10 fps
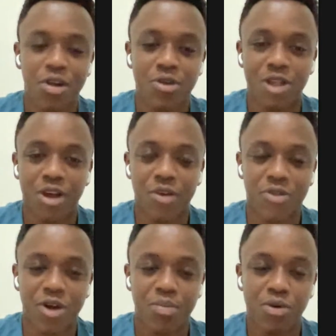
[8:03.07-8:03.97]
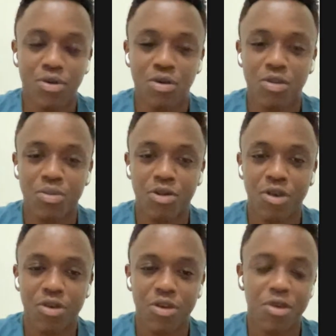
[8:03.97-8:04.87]
It's like a stamp on your resume
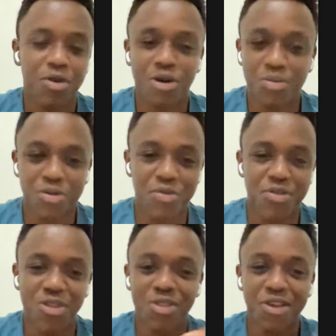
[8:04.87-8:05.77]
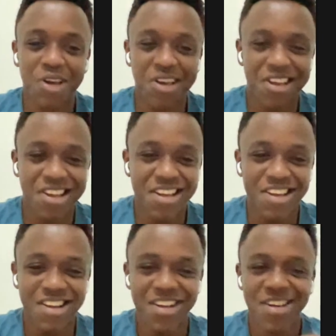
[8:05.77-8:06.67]
that say you're approved in tech,
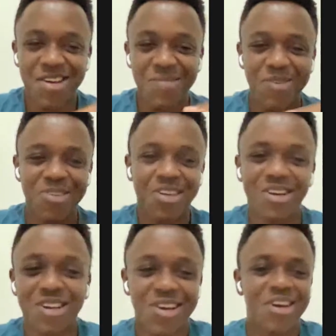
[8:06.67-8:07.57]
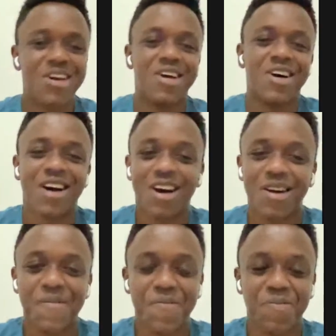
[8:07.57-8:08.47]
basically.
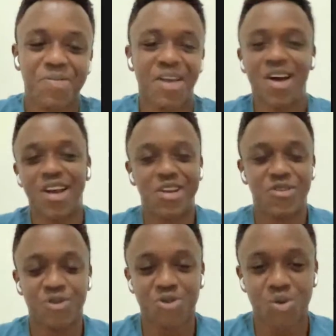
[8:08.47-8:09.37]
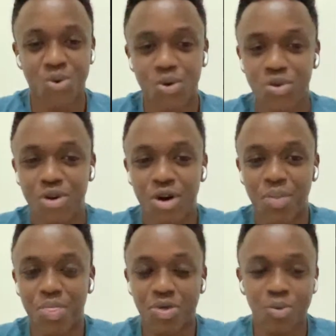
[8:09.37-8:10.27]
Um, and then it's also good
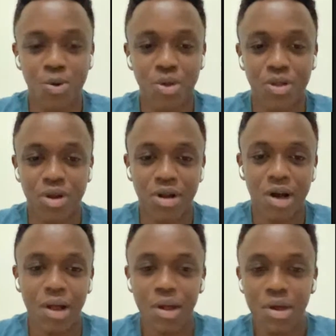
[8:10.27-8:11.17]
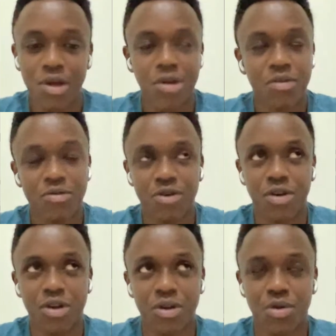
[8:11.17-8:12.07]
to build
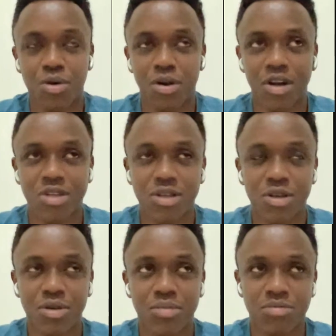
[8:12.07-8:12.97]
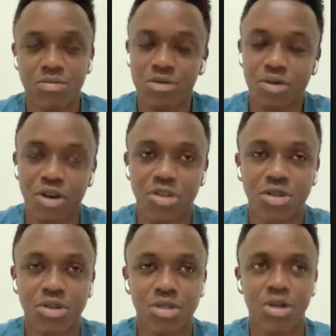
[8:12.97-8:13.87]
very long-lasting
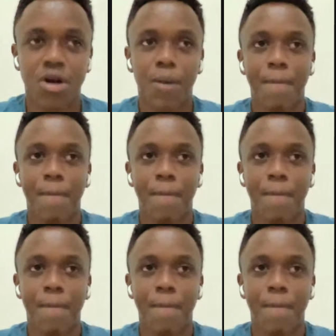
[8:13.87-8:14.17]
connections.